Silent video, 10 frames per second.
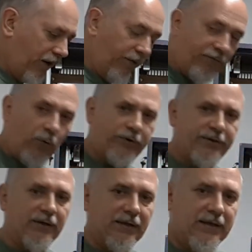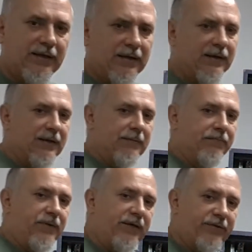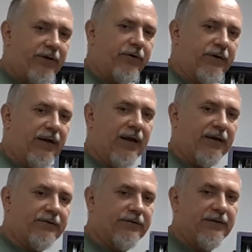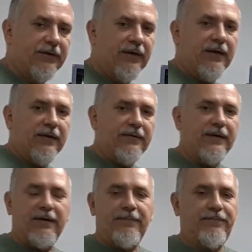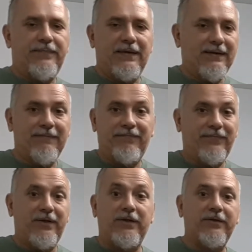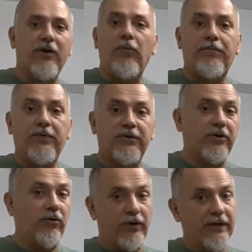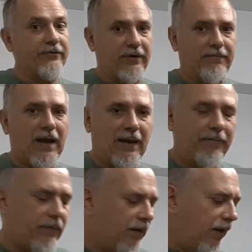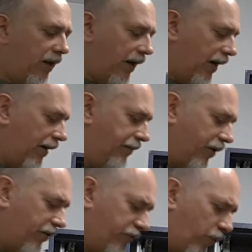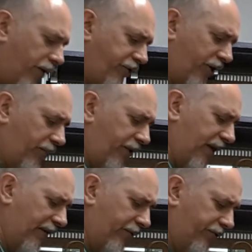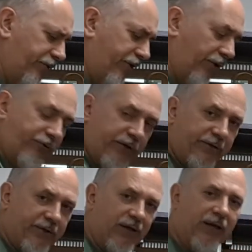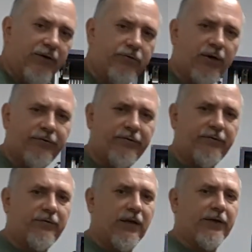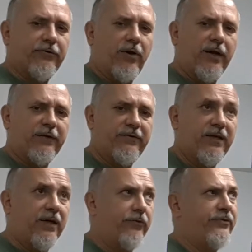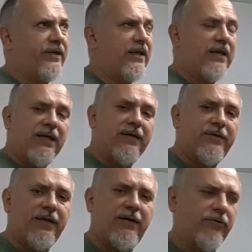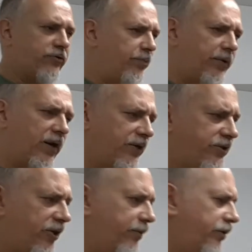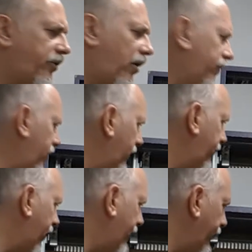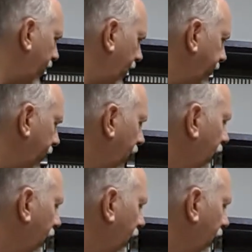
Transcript: unfortunately, these interconnects, you just don't go down the street and buy them. There is one gentleman that was Docent Electronics, D-O-C-E-N-T, super nice gentleman. Talked to him several times.